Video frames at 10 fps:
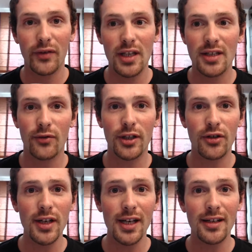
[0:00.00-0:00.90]
this
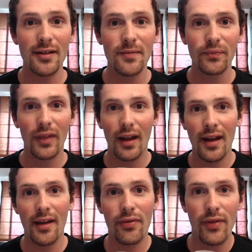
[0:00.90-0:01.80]
retreat.
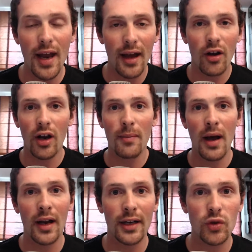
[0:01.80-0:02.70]
And then I got
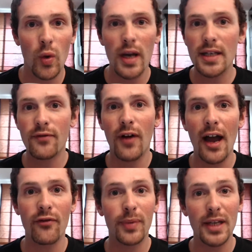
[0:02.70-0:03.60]
about like
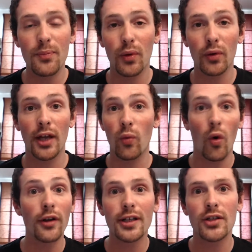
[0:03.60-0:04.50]
25 people that
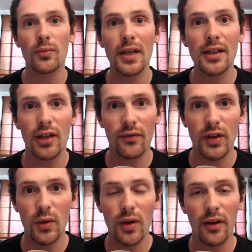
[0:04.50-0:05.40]
wanted to be
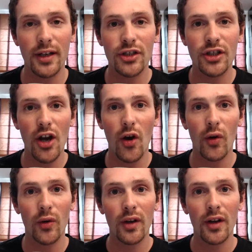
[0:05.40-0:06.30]
interviewed on the show.
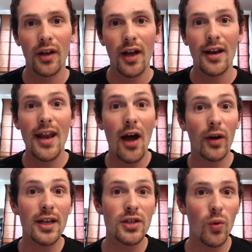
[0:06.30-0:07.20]
Now,
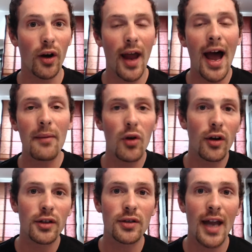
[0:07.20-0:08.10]
guess what? I'm
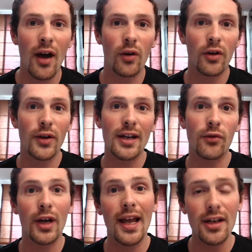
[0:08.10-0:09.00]
going to now create a
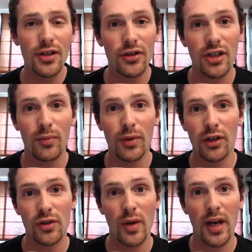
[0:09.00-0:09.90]
relationship with
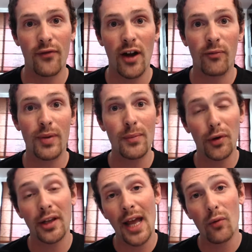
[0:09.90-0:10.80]
those 25 people,
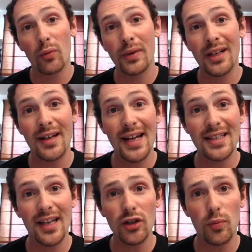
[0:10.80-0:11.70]
and that will be the next
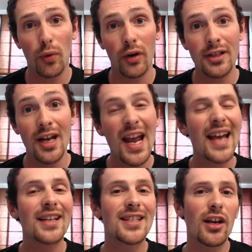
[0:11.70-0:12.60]
touch point
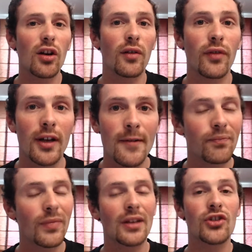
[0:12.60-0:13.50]
instead of
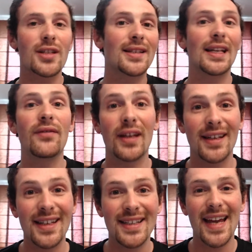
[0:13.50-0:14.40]
just leaving
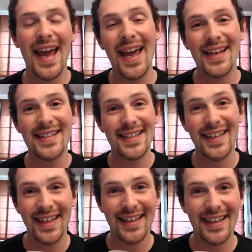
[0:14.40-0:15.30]
it as
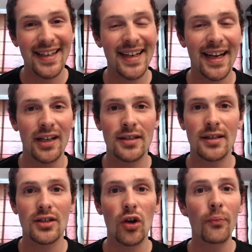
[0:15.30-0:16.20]
it
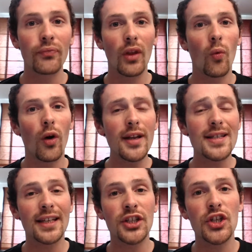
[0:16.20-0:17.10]
is. So what is
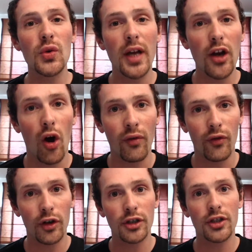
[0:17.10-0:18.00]
that you can
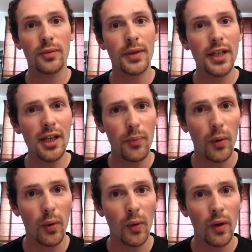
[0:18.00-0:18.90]
offer to
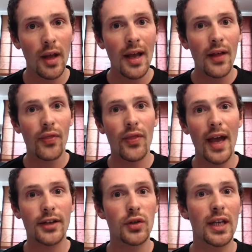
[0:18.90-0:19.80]
people
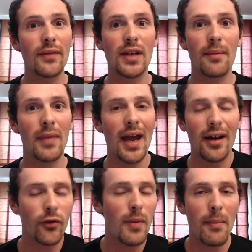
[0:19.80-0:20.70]
that to give them?
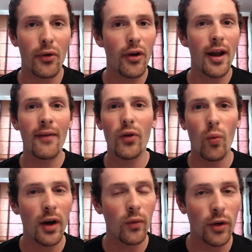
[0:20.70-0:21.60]
Remember,
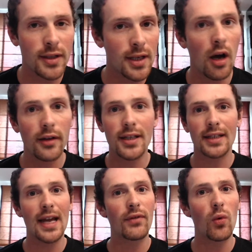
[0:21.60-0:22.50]
everyone wants
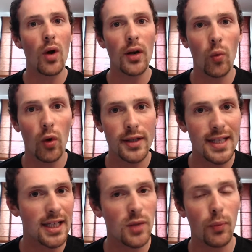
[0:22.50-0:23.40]
contact. Everyone wants
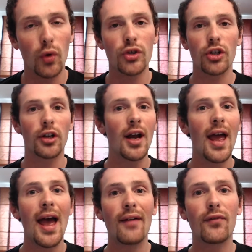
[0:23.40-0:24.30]
exposure.
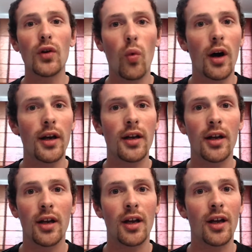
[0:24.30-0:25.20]
Everyone
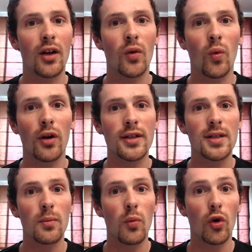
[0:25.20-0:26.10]

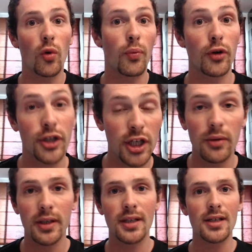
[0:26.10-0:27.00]
wants more
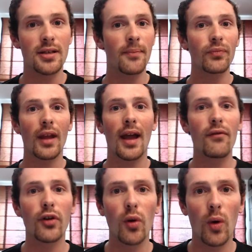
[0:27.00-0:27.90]
opportunities.
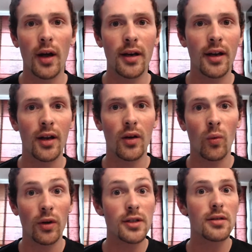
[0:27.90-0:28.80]
Everyone
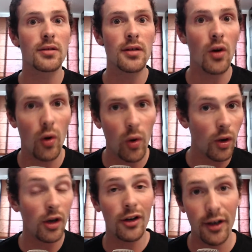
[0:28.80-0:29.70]
wants to know,
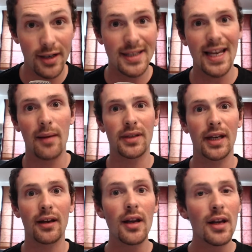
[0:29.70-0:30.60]
learn
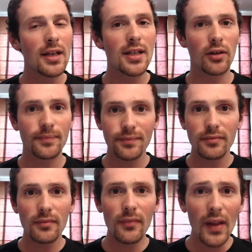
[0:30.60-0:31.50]
something. So
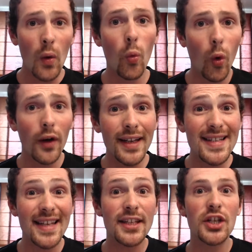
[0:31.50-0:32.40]
what
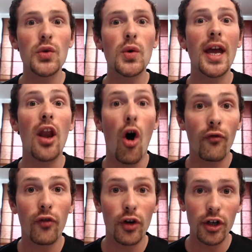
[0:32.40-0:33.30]
is it you can
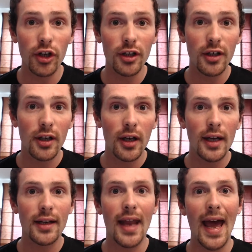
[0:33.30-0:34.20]
offer
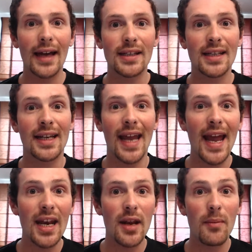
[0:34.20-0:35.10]
that
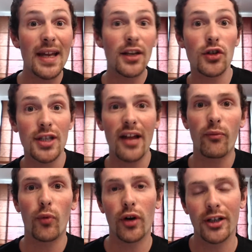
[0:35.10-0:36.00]
can make yourself
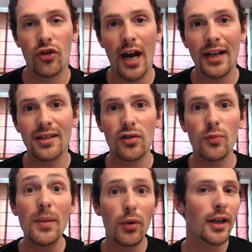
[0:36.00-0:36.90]
more attractive to
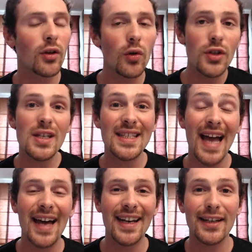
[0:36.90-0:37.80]
people and also
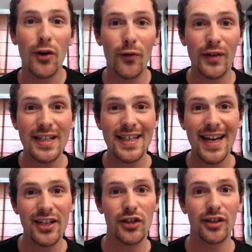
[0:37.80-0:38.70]
start a
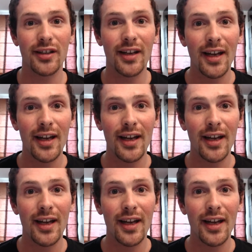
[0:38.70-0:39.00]
conversation?